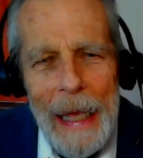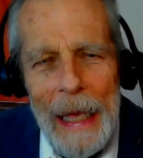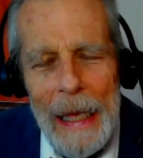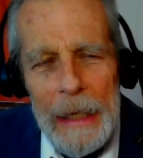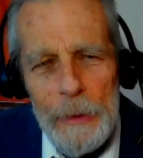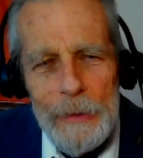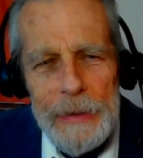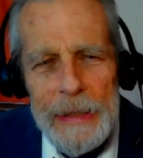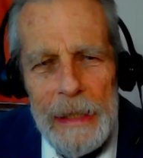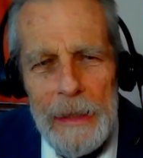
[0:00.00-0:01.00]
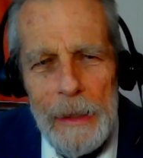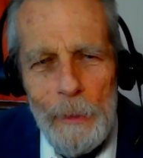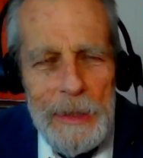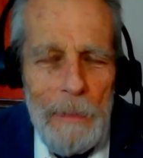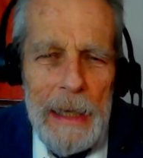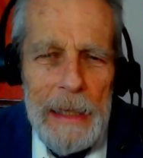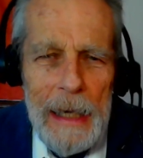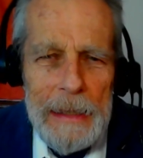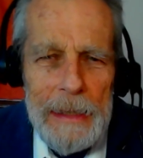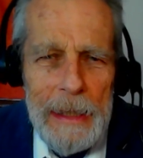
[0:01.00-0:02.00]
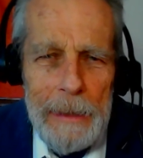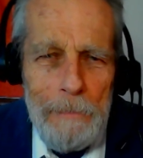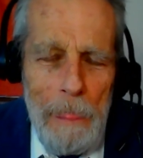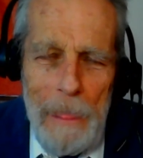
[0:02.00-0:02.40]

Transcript: and you'll see that it was May 19.